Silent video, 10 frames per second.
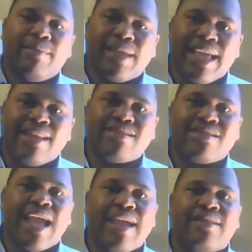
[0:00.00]
in the beginning
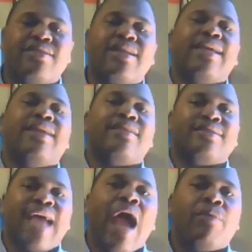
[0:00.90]
stages to get a
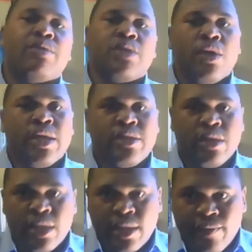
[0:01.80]
desired result that
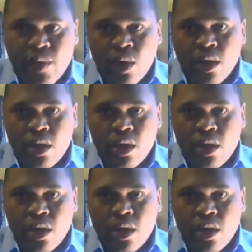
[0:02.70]
you're looking for.